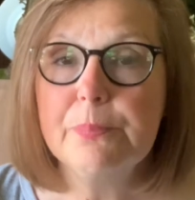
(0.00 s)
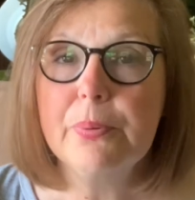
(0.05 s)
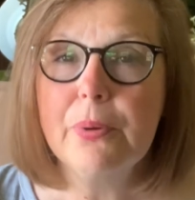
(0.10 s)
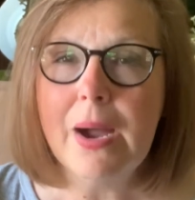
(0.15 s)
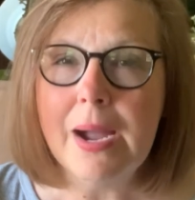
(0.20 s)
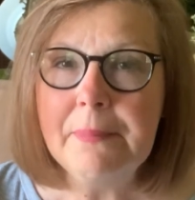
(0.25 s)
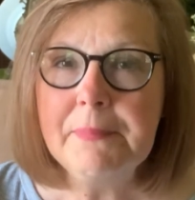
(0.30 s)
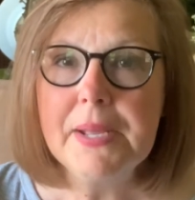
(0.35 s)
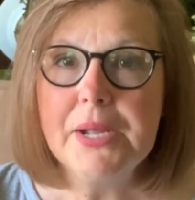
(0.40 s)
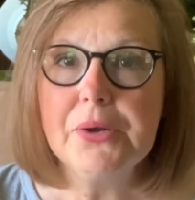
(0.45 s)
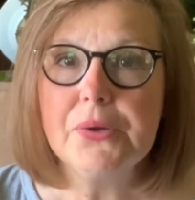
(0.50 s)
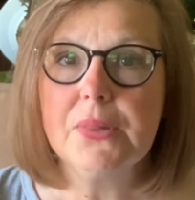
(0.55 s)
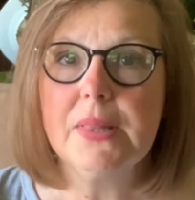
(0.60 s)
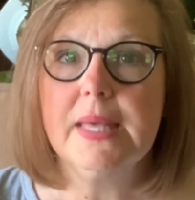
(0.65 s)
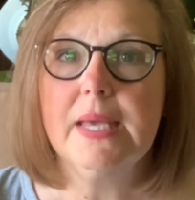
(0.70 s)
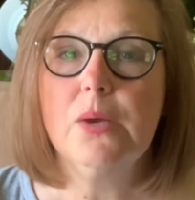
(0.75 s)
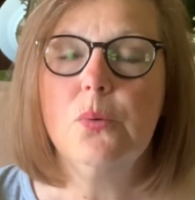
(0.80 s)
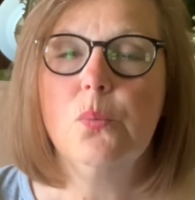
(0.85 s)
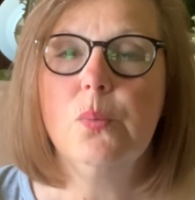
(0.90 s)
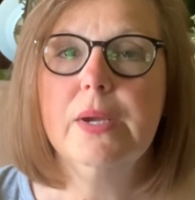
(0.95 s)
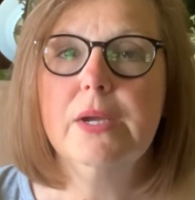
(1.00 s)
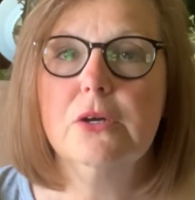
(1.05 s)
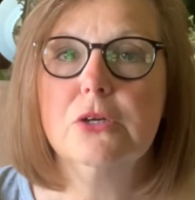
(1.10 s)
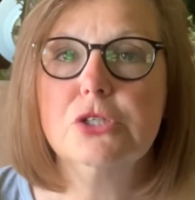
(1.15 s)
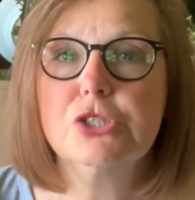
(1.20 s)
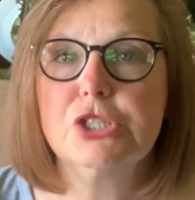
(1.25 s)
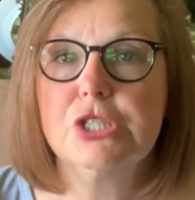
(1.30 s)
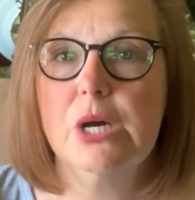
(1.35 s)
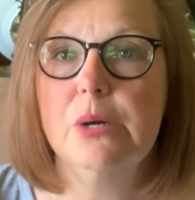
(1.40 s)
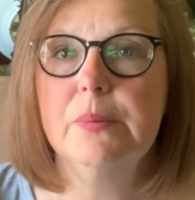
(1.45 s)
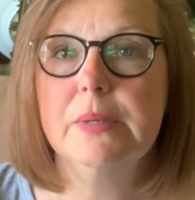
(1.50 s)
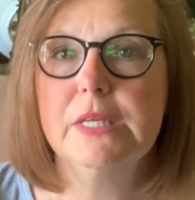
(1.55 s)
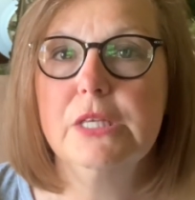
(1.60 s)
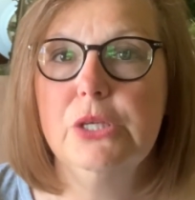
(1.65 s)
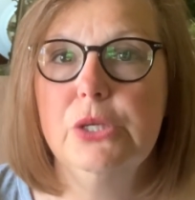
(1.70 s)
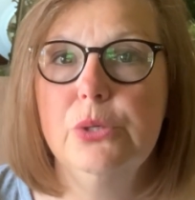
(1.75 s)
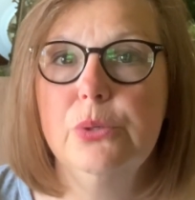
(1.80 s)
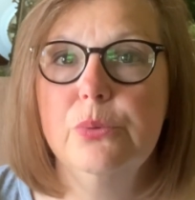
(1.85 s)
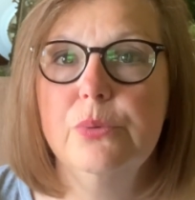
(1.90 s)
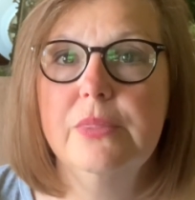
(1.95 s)
primarily we are showing
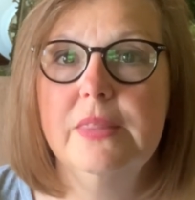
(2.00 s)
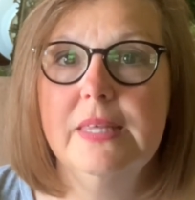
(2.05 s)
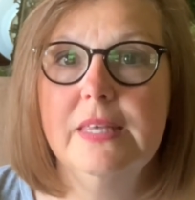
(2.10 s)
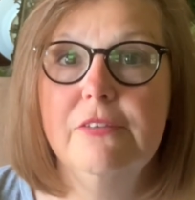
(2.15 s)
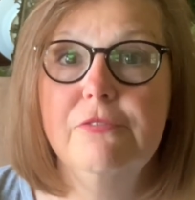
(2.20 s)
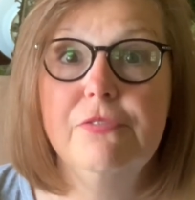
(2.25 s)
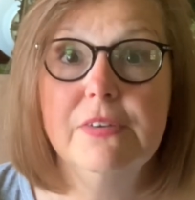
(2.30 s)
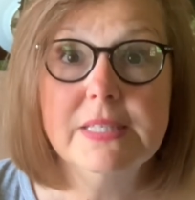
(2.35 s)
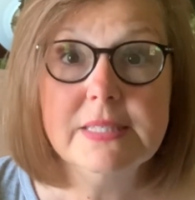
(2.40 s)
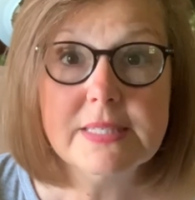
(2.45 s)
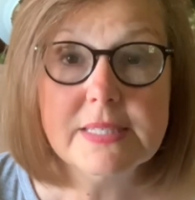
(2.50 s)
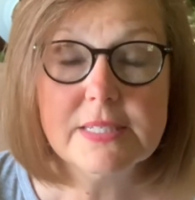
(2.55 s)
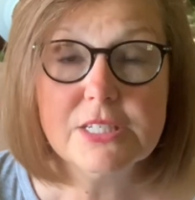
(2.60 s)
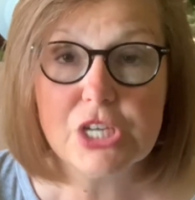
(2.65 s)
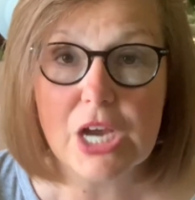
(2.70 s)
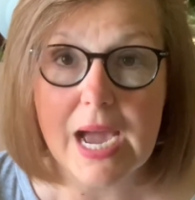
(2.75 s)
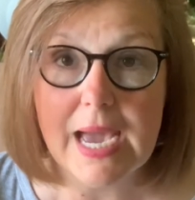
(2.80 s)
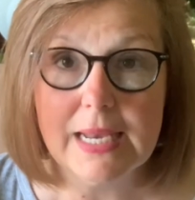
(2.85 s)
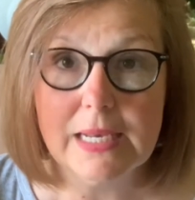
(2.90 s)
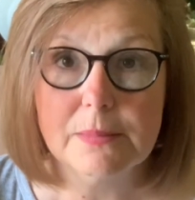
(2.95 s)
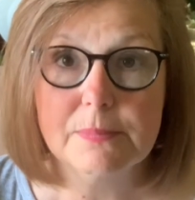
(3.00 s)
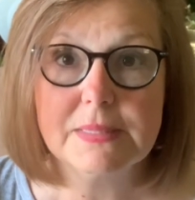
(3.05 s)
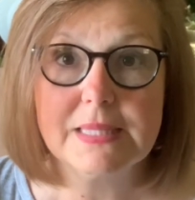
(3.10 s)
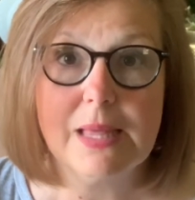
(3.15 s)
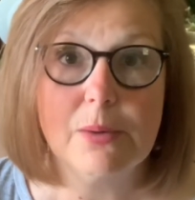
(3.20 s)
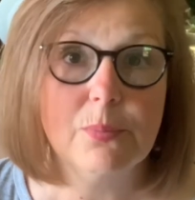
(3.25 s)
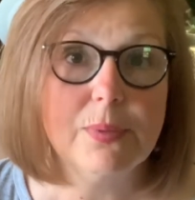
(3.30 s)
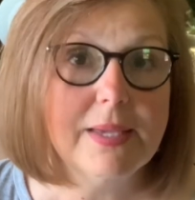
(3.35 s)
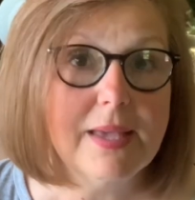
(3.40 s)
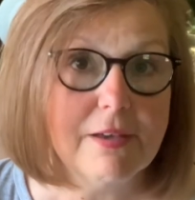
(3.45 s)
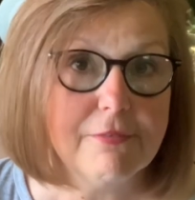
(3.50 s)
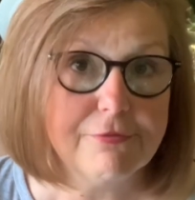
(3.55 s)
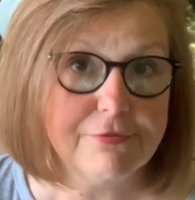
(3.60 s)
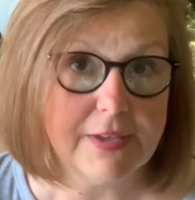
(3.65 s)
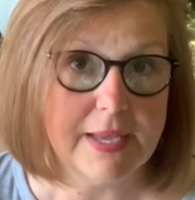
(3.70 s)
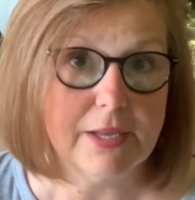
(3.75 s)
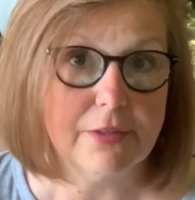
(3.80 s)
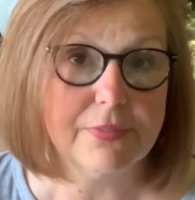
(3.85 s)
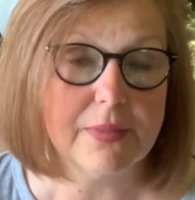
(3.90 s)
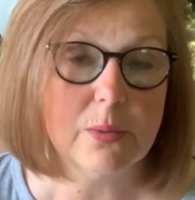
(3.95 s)
you the vintage items that we have
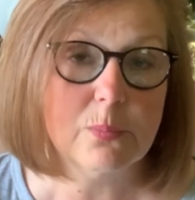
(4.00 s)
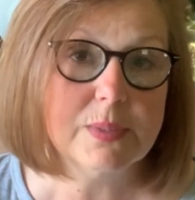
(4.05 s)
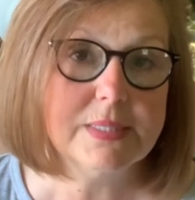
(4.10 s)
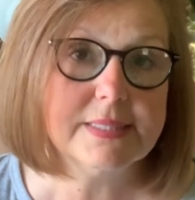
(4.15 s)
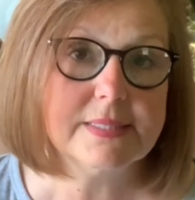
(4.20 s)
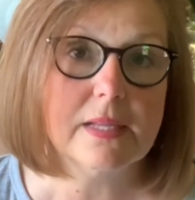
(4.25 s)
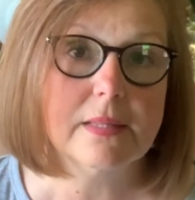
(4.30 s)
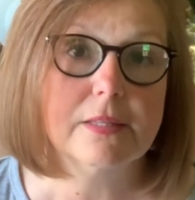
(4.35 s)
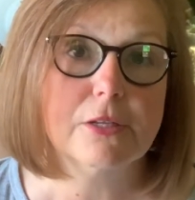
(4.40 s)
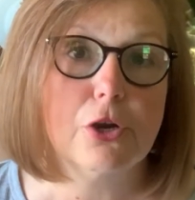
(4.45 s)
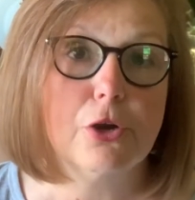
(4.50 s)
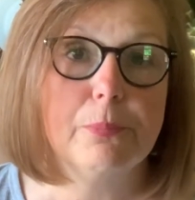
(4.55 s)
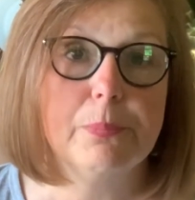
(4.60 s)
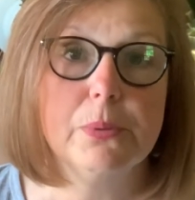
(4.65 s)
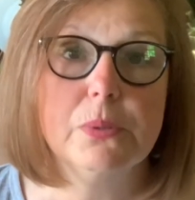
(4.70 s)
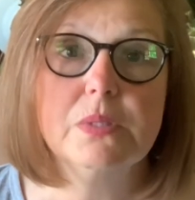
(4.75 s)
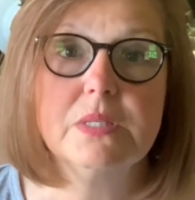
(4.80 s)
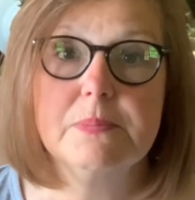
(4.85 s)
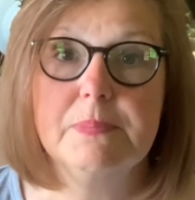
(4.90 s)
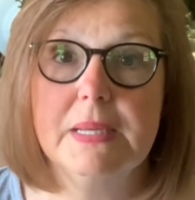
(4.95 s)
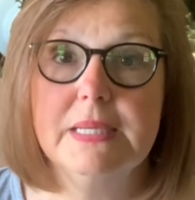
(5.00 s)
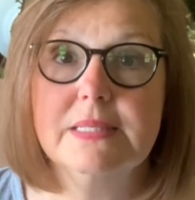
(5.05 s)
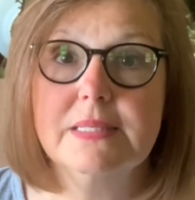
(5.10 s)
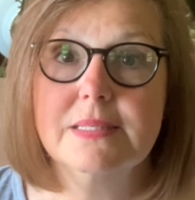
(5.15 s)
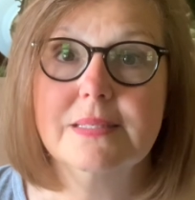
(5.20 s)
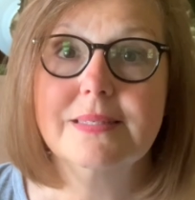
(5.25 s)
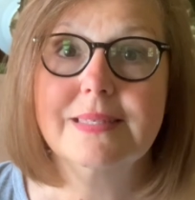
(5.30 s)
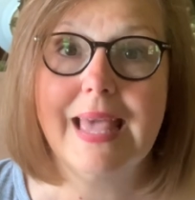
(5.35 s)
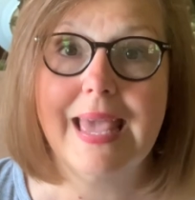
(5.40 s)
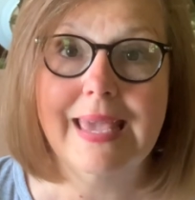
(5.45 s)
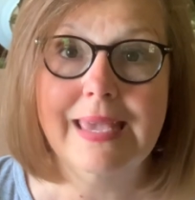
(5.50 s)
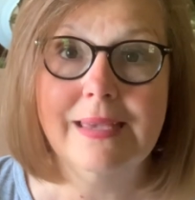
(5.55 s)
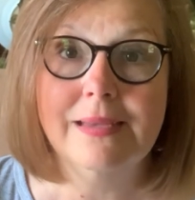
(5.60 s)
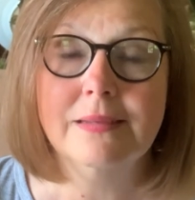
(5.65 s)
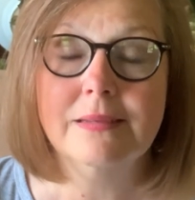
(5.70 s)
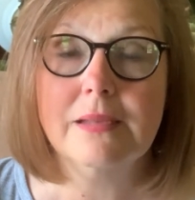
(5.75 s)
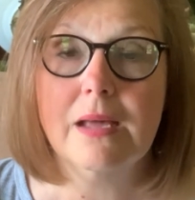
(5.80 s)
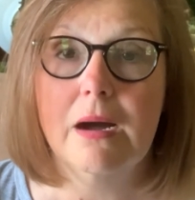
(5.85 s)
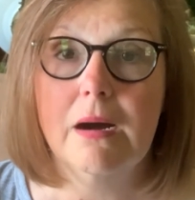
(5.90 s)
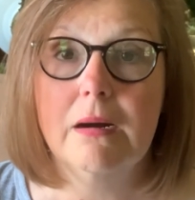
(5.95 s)
found that we sell in our booth spaces
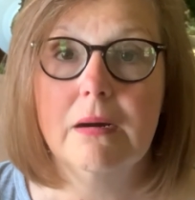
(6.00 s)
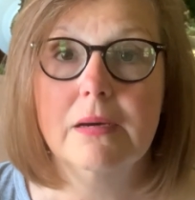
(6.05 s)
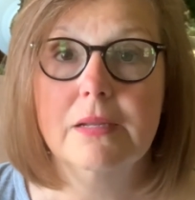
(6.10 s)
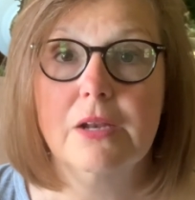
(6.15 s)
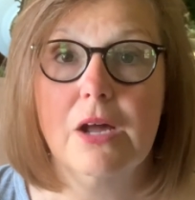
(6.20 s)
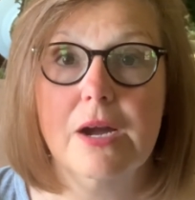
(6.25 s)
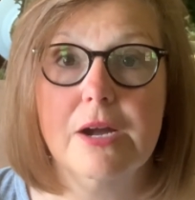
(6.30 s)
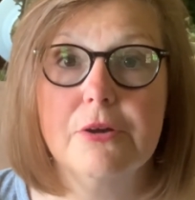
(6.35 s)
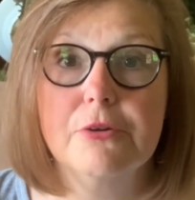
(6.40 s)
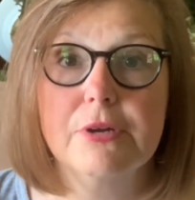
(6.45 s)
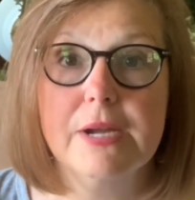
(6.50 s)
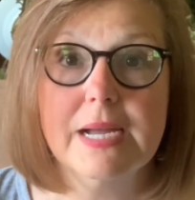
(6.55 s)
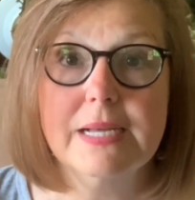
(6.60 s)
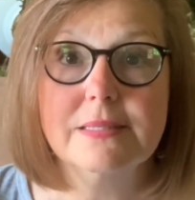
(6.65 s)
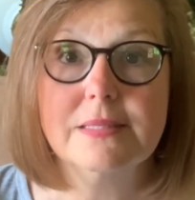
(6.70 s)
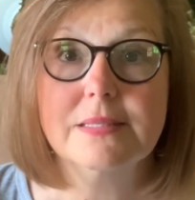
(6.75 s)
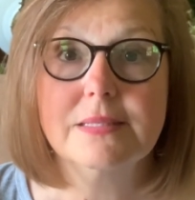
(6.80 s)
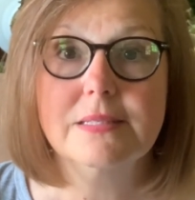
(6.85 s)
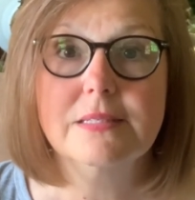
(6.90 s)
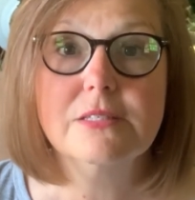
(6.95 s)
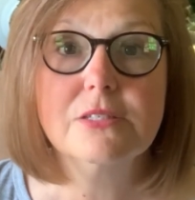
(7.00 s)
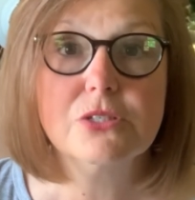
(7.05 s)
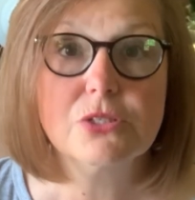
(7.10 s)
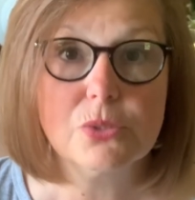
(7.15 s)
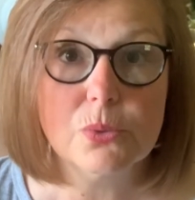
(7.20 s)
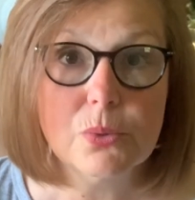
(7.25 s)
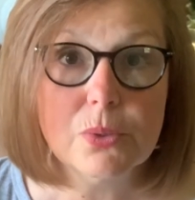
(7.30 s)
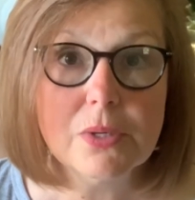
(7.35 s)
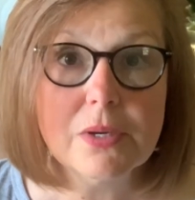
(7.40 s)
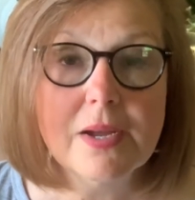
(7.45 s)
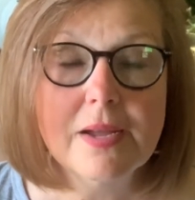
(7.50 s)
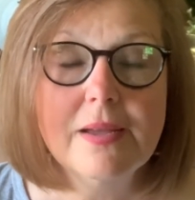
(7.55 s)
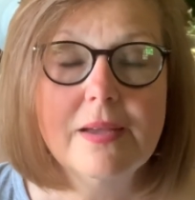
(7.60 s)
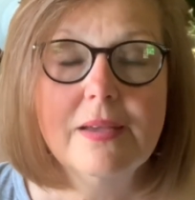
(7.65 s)
and on our Etsy store.